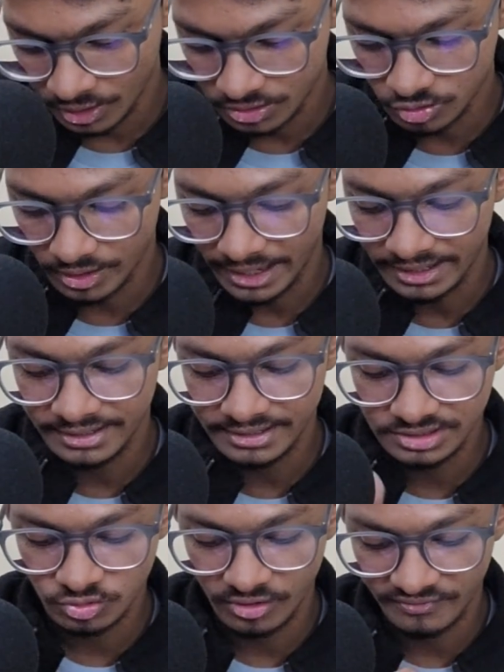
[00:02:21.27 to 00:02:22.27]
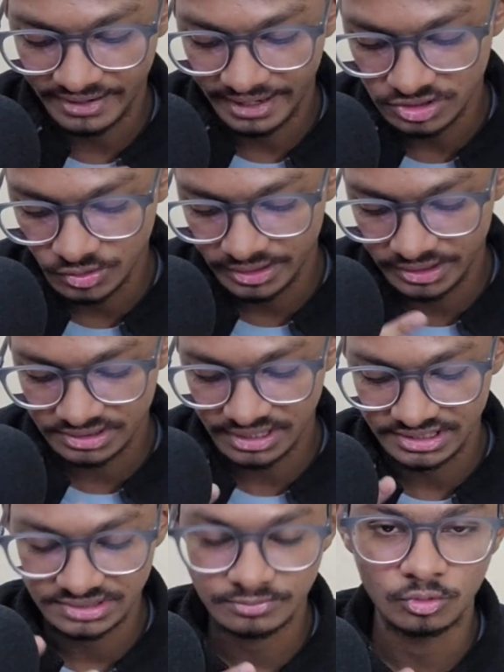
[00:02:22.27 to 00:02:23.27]
So candidates who have graduated
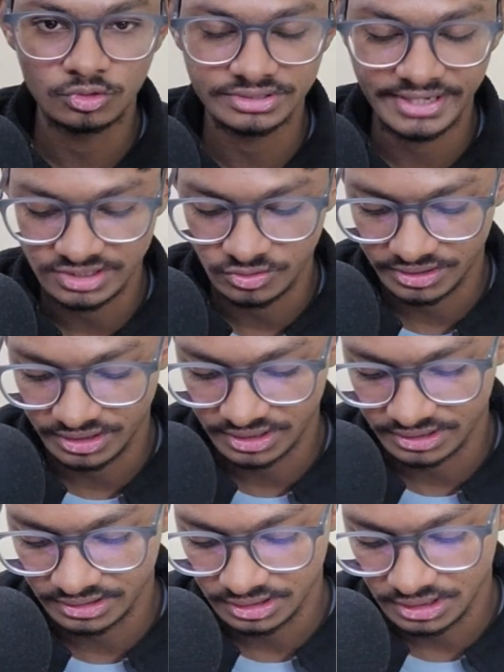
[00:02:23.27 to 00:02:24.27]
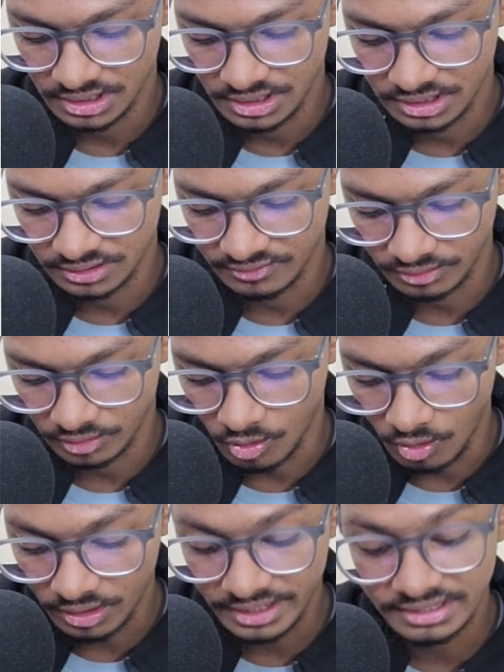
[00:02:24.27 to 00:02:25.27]
/ post graduated in
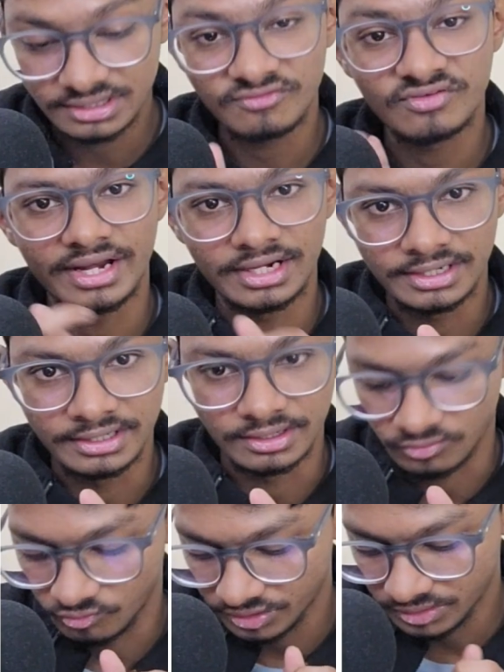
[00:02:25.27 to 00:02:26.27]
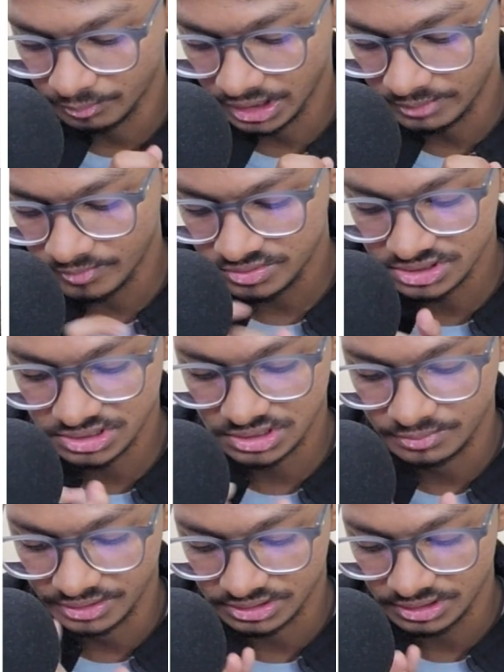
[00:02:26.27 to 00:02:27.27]
the final year with minimum
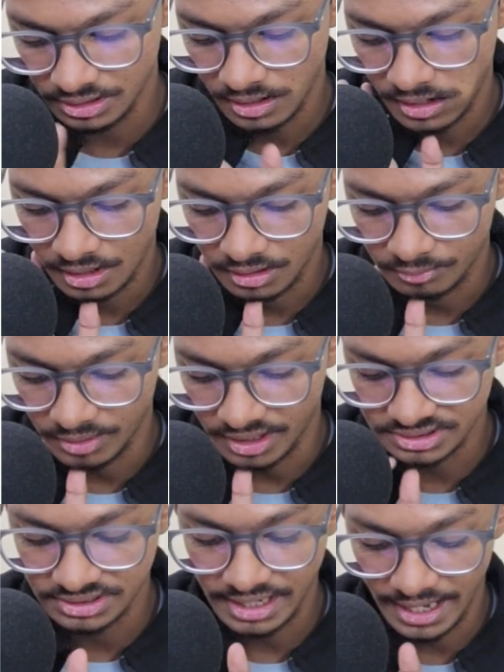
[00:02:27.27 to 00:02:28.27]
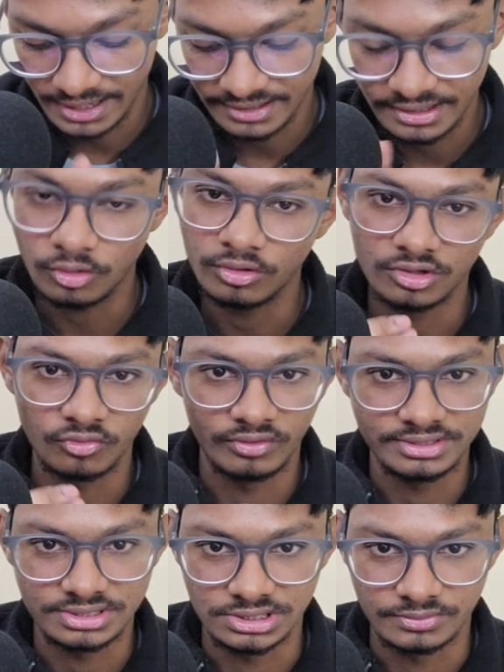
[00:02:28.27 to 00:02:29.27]
60% marks in aggregate or
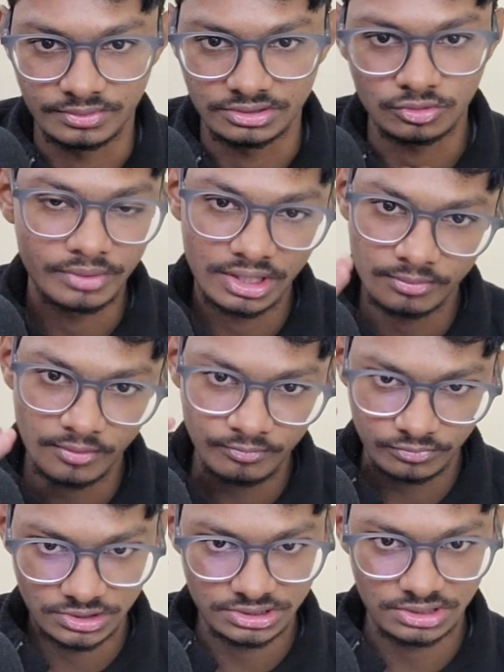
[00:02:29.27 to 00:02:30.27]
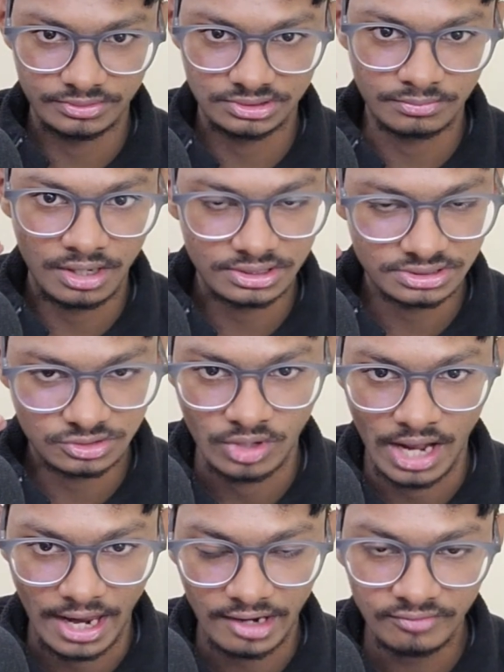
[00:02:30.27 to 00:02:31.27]
equivalent CGPA. So minimum 60% marks you
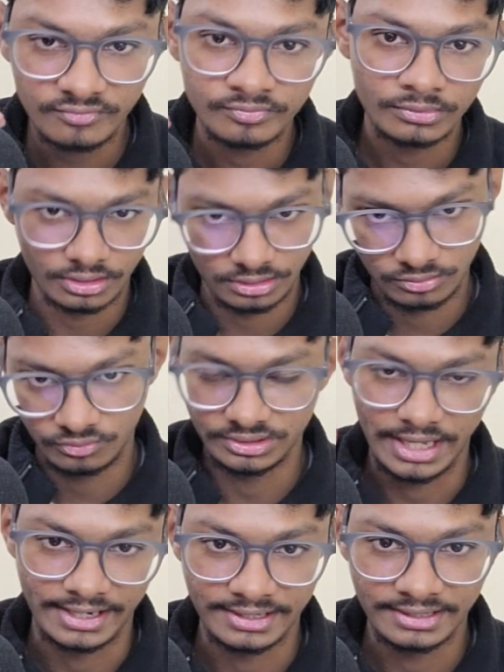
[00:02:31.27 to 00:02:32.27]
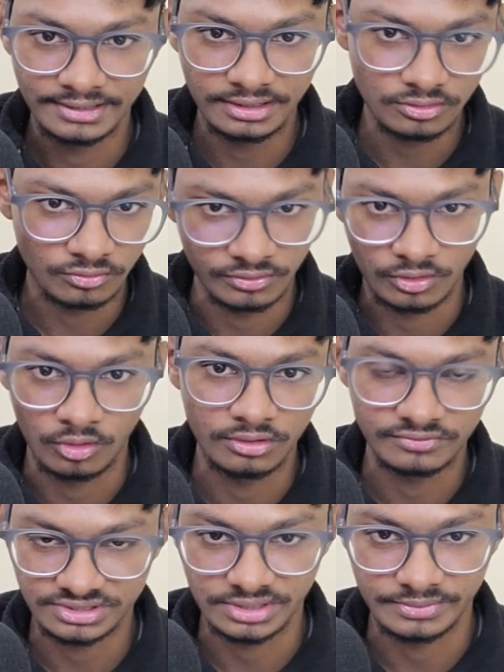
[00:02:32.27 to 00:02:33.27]
have with aggregated over all
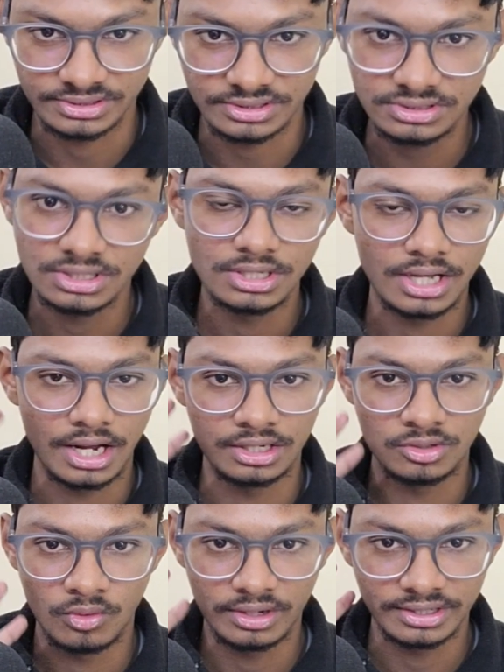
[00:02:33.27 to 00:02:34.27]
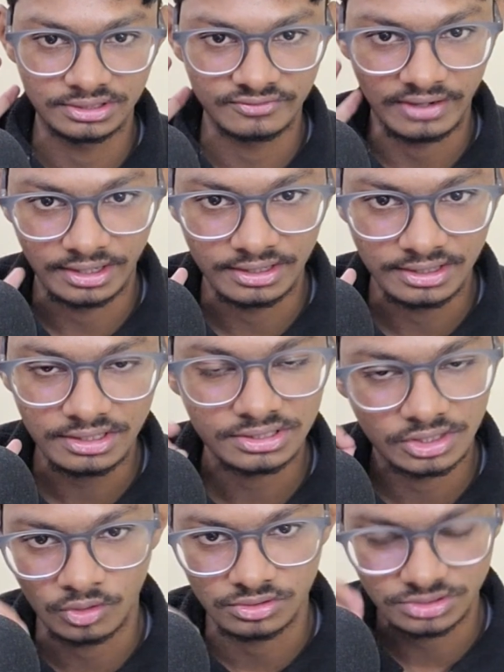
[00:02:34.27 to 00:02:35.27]
of the semesters and you are in the final year,
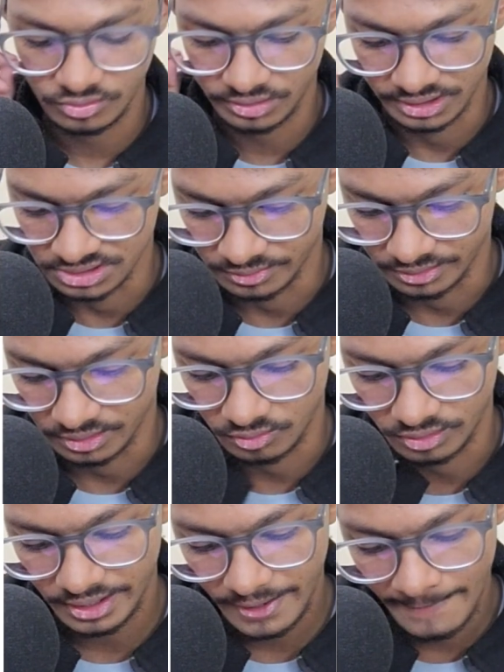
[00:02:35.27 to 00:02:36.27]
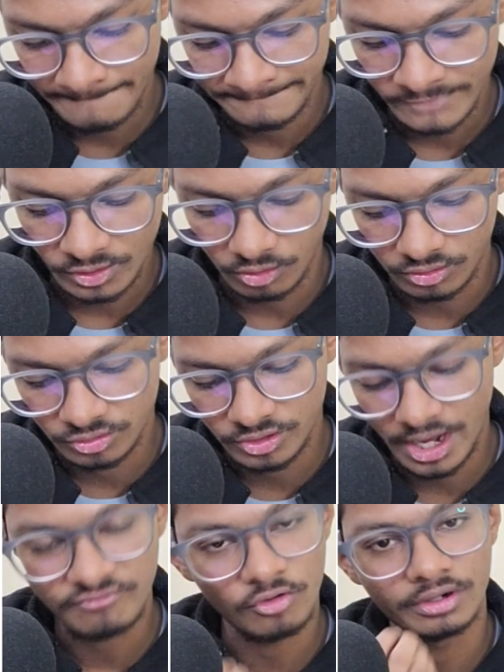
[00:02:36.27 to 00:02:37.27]
then also you are eligible, okay. Or
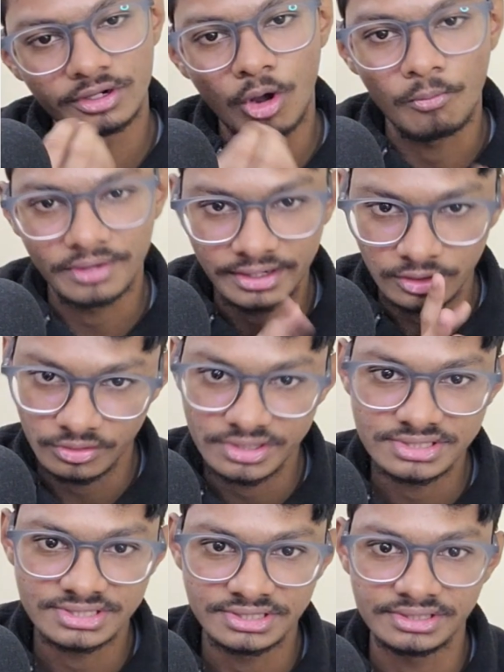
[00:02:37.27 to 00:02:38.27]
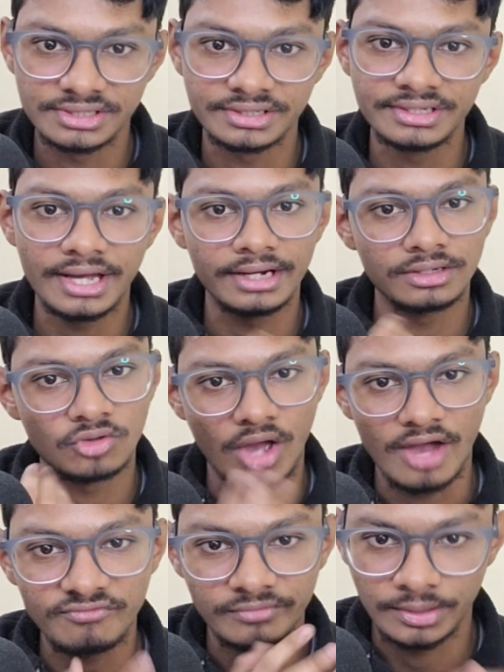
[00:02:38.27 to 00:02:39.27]
you have already obtained your engineering degree and you
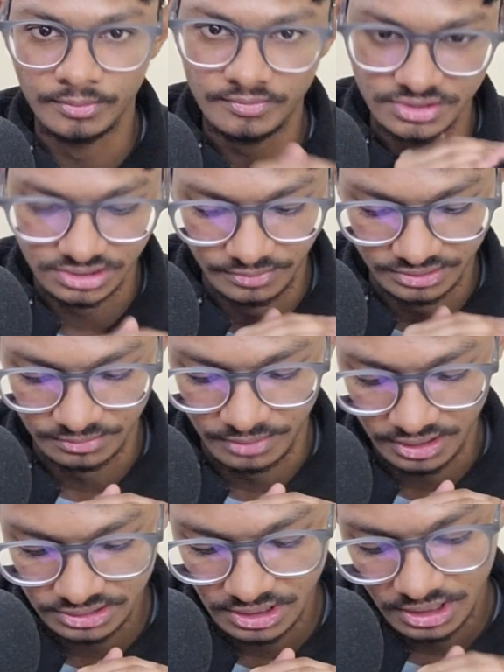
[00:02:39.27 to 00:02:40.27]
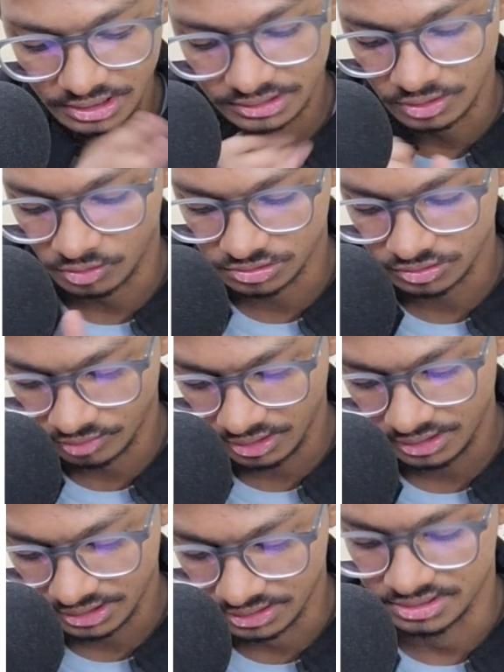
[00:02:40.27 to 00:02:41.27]
have minimum 60% marks, then also you
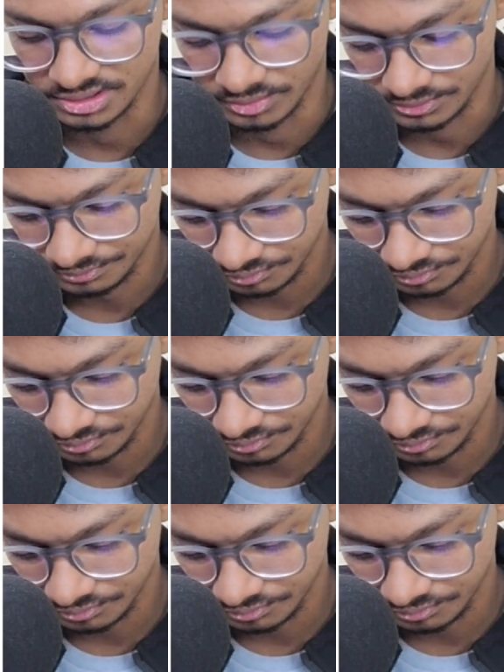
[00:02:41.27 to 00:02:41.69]
are eligible.